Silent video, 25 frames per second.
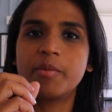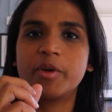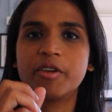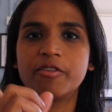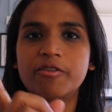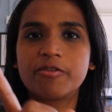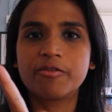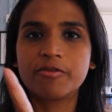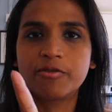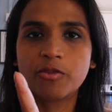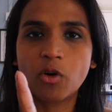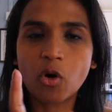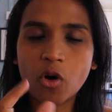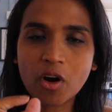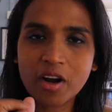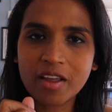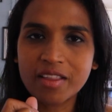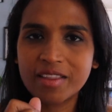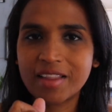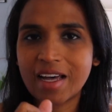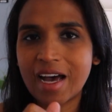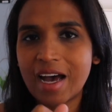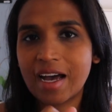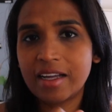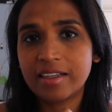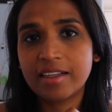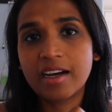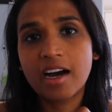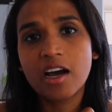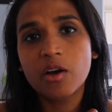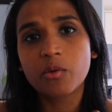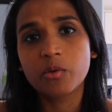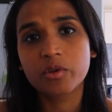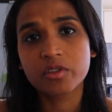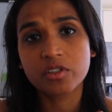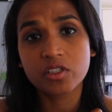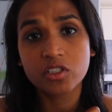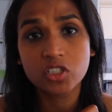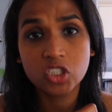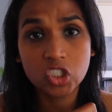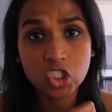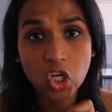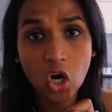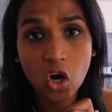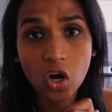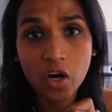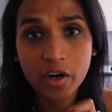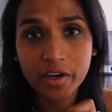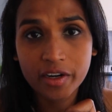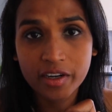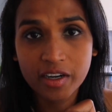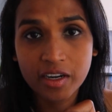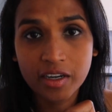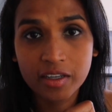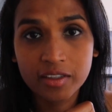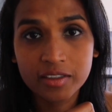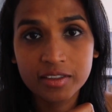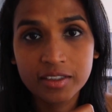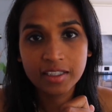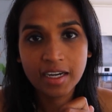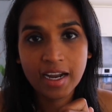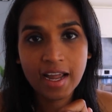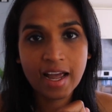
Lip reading: before that I was a daughter,